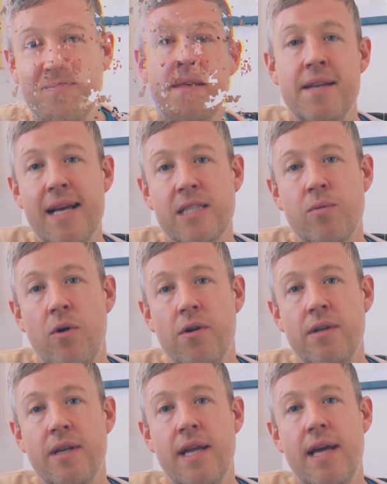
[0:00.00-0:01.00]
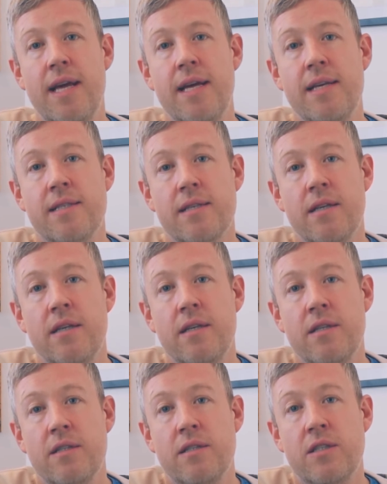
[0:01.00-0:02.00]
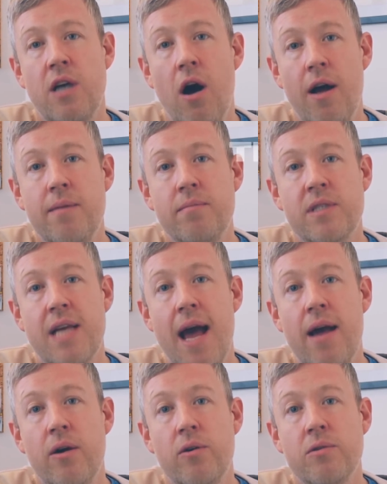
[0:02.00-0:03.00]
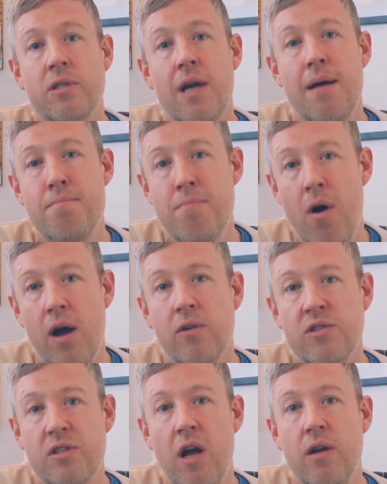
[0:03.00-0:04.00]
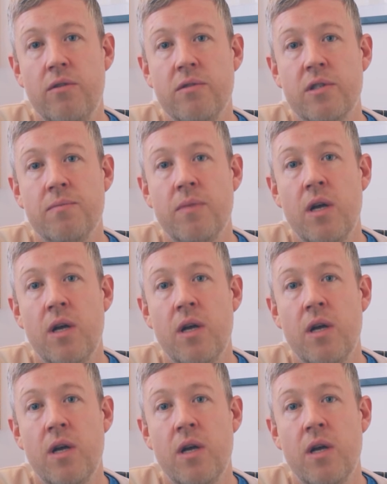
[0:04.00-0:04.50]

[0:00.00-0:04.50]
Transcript: The next one is time scales and milestones.